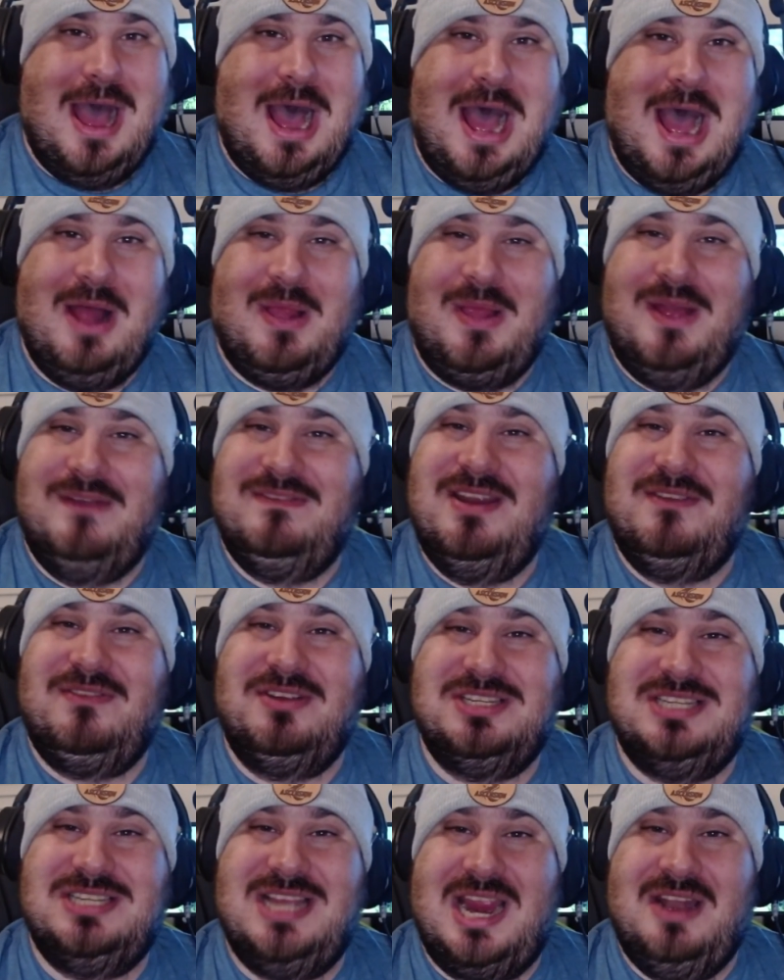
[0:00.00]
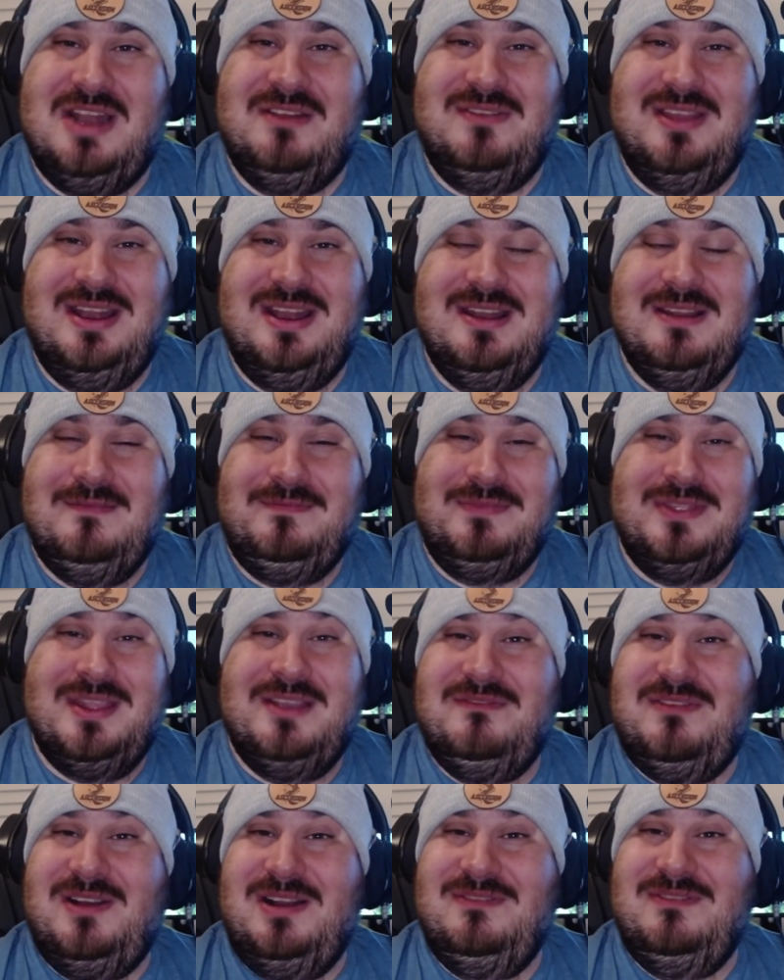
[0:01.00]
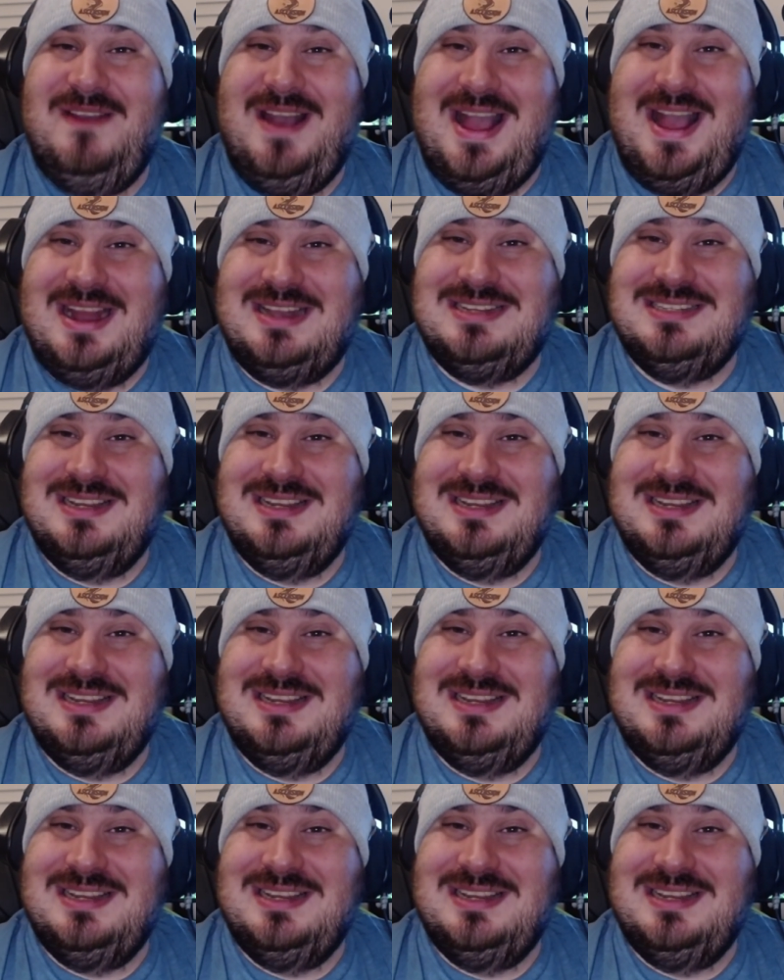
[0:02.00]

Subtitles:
I loved every second of it. Fun fact,